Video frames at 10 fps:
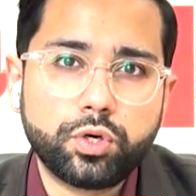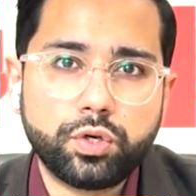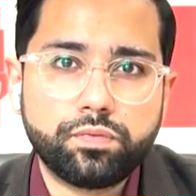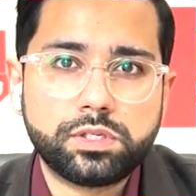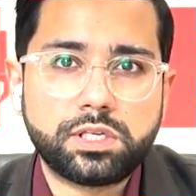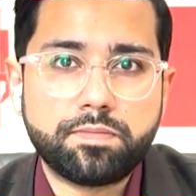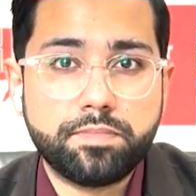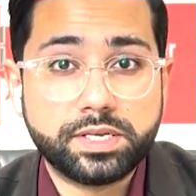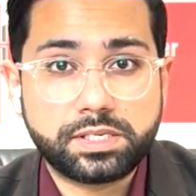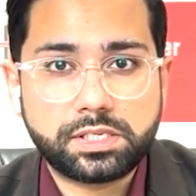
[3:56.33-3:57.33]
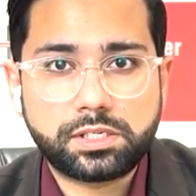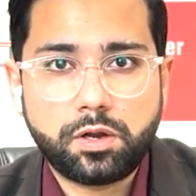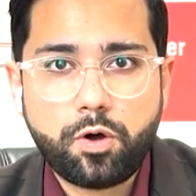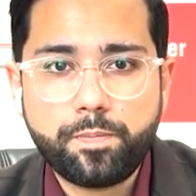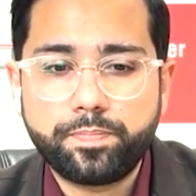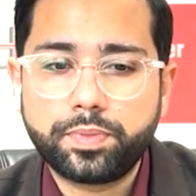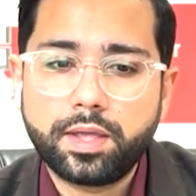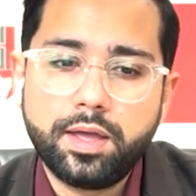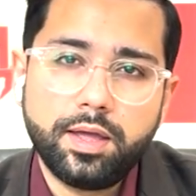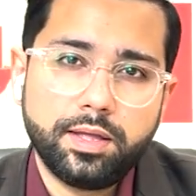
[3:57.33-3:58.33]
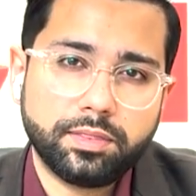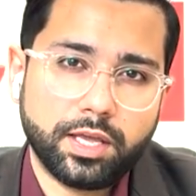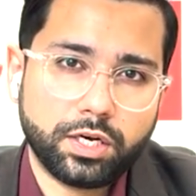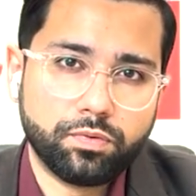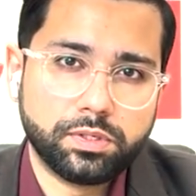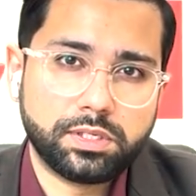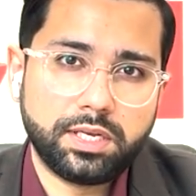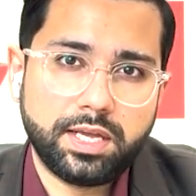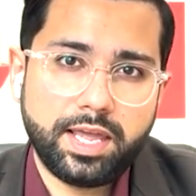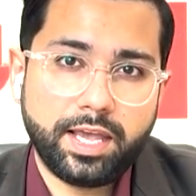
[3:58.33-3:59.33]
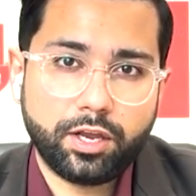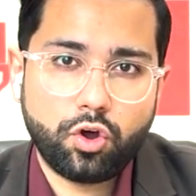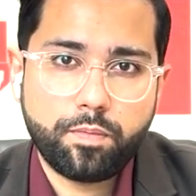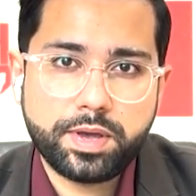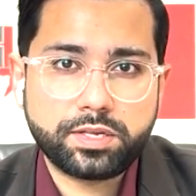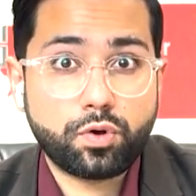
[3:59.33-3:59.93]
you will see business law, then you will see economics